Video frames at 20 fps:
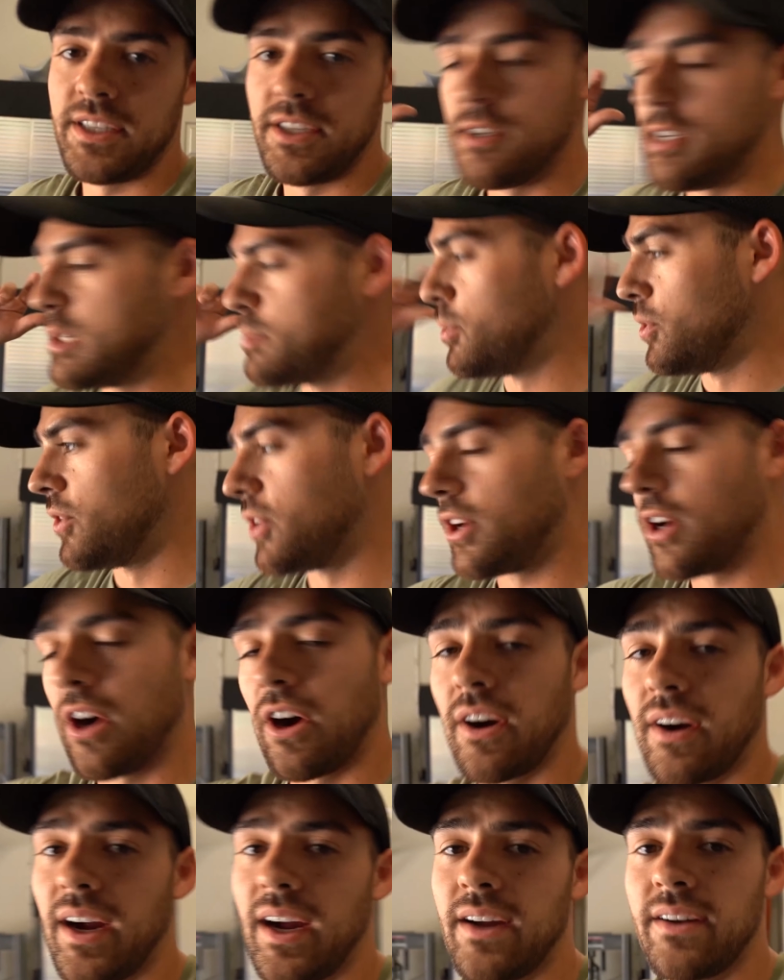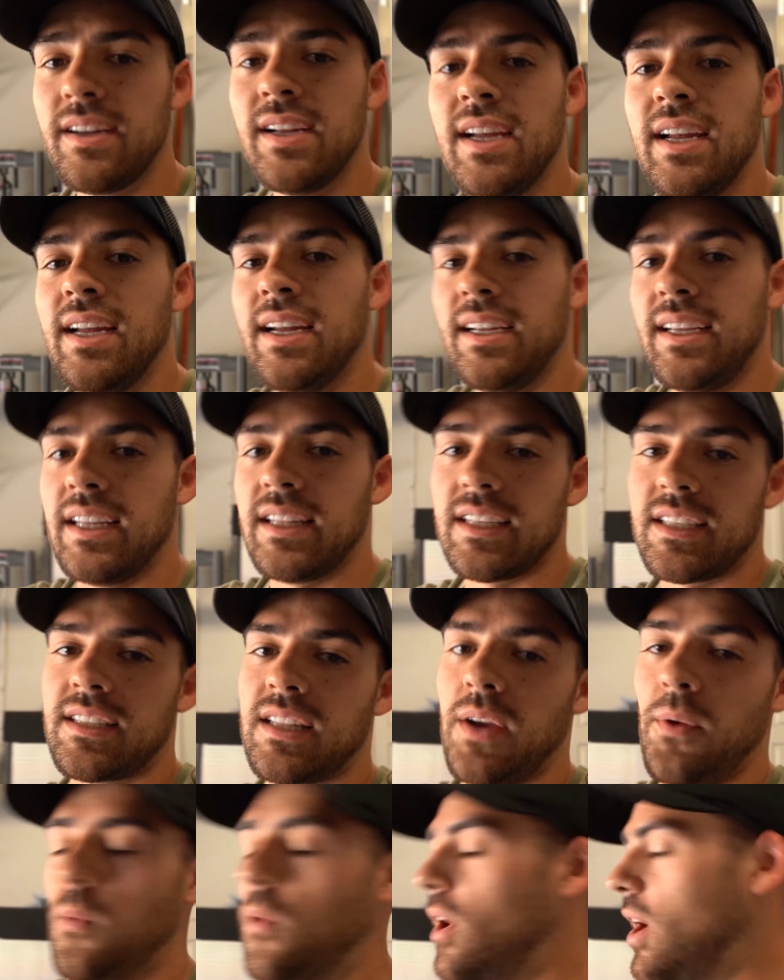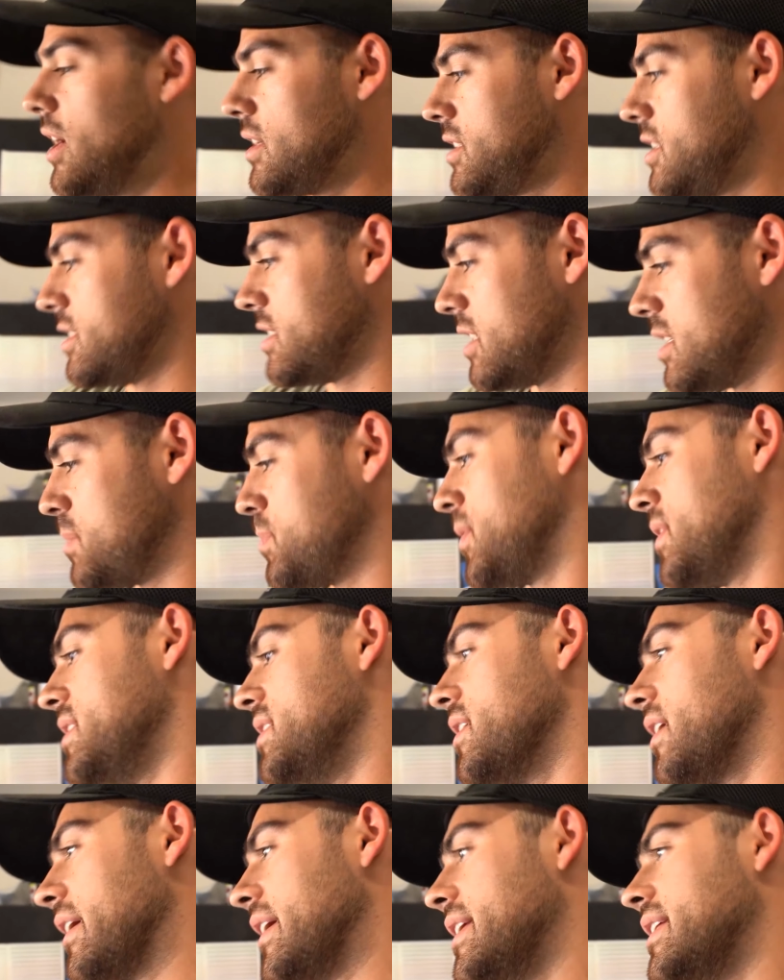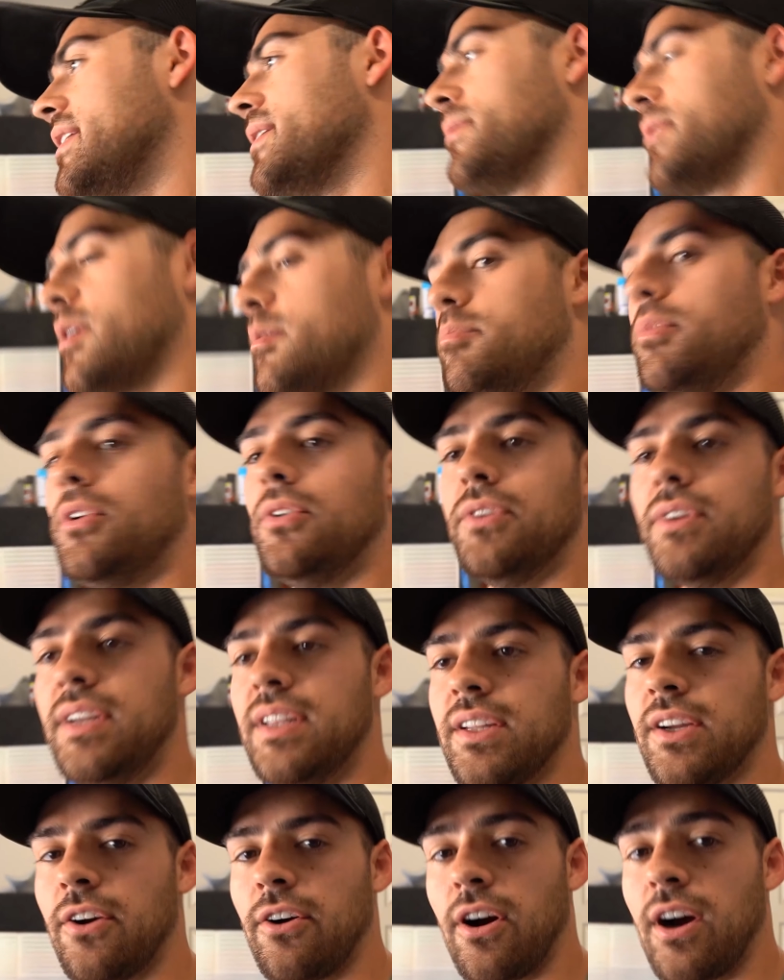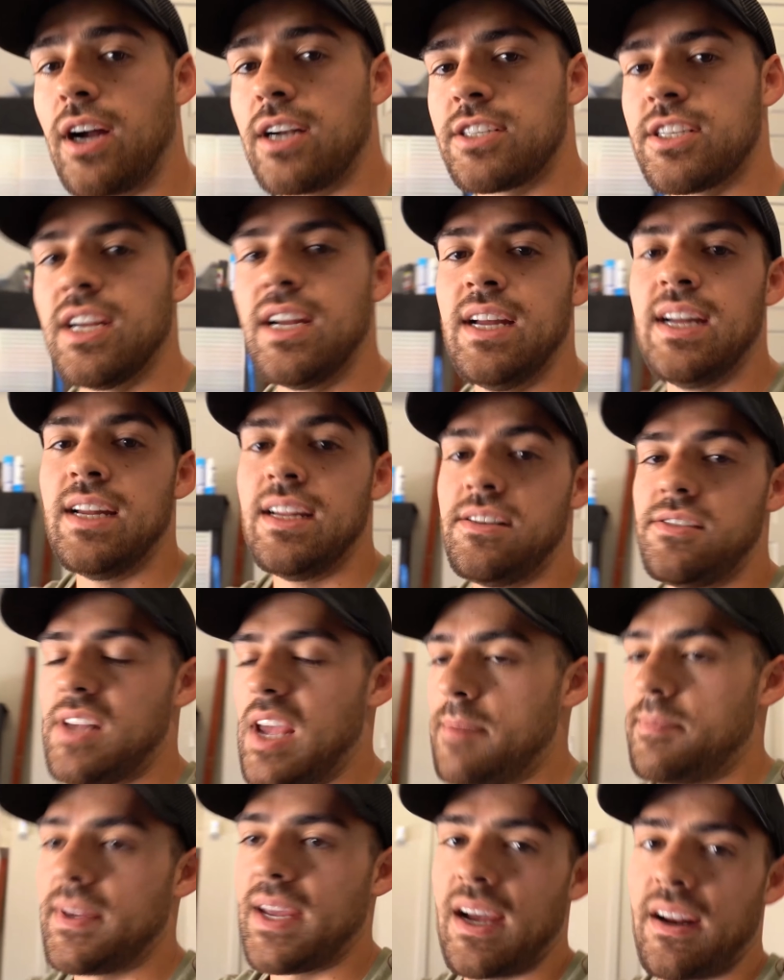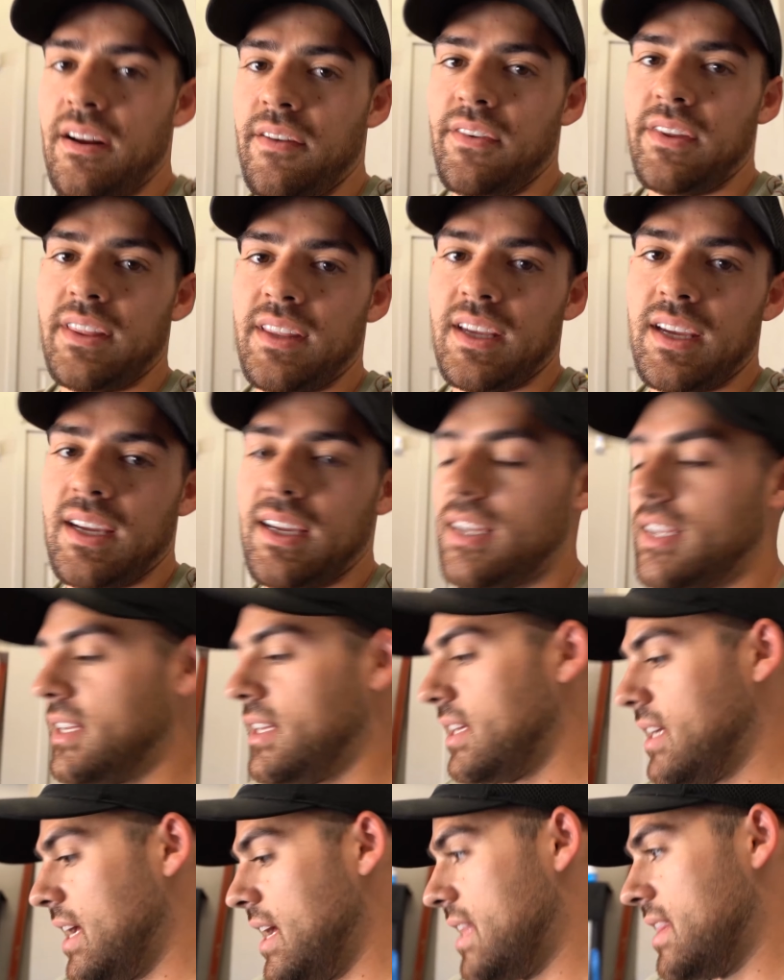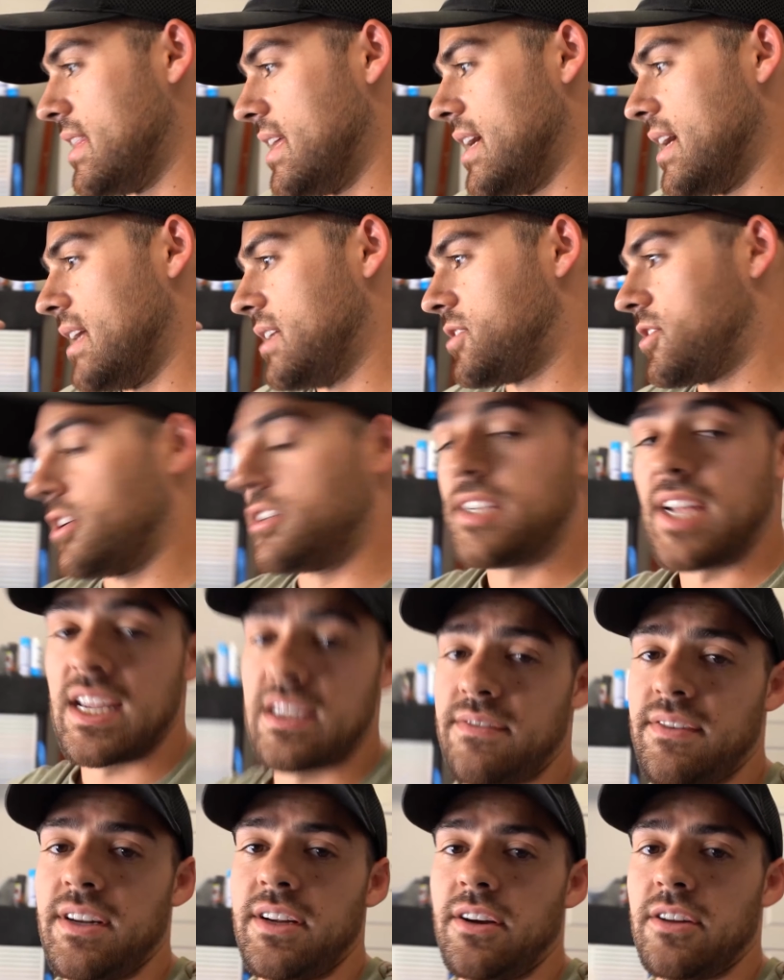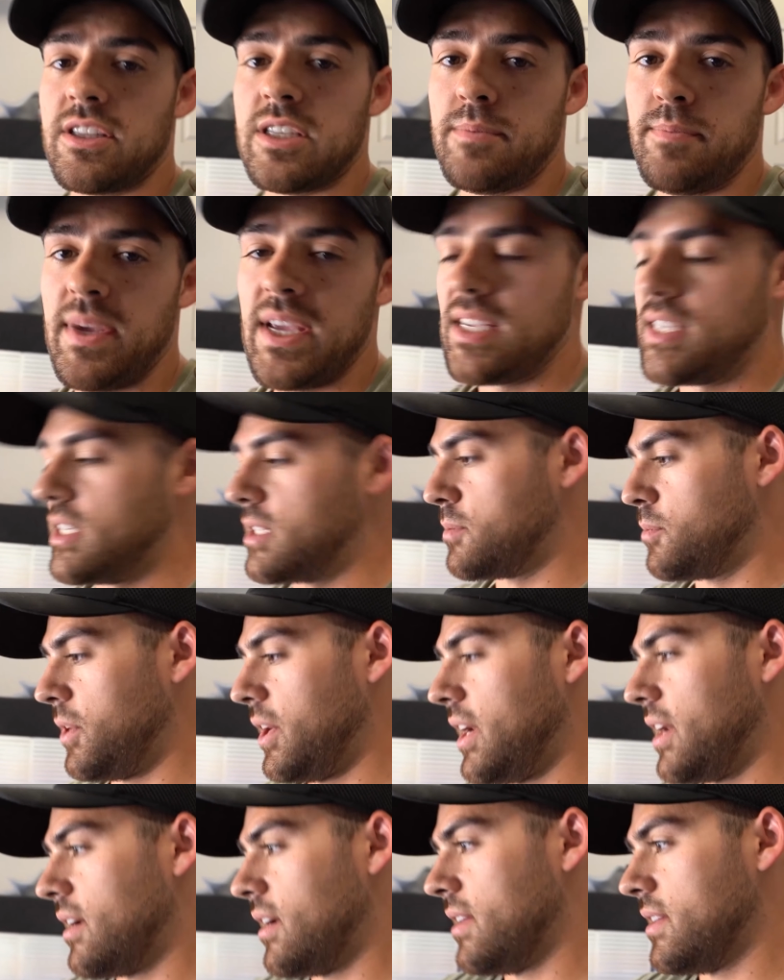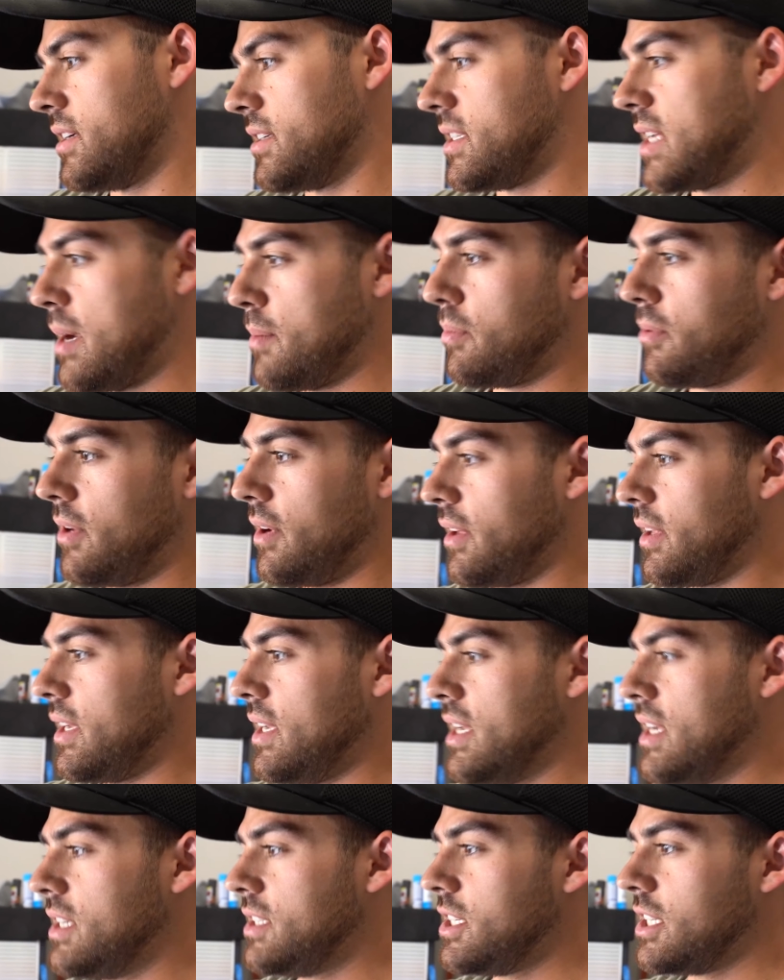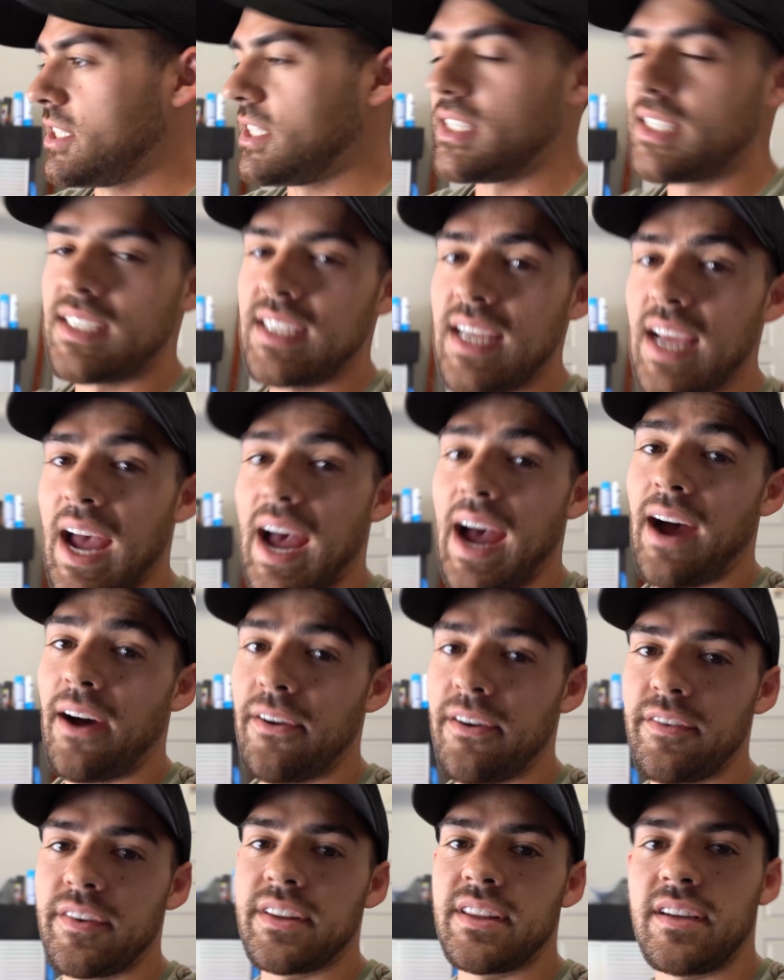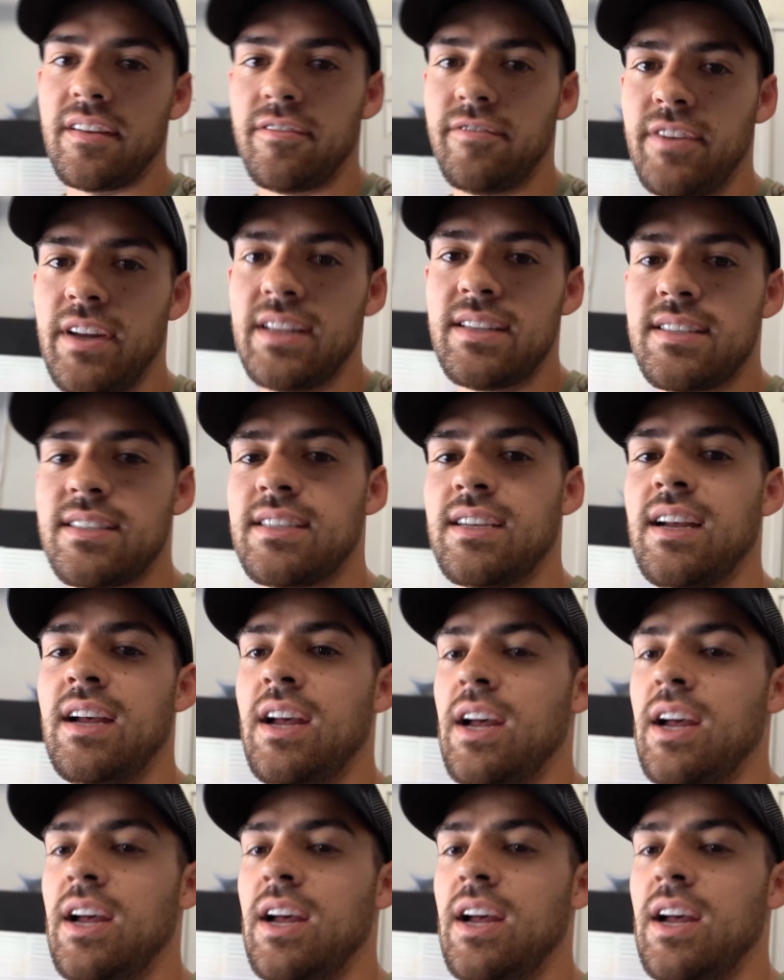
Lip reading: to do is pull the car out, get this thing washed because it is pretty dirty. Then we're going to pull it in the garage, tape down everything, and then start test fitting all these pieces. We'll get it on there temporarily just to see how everything fits.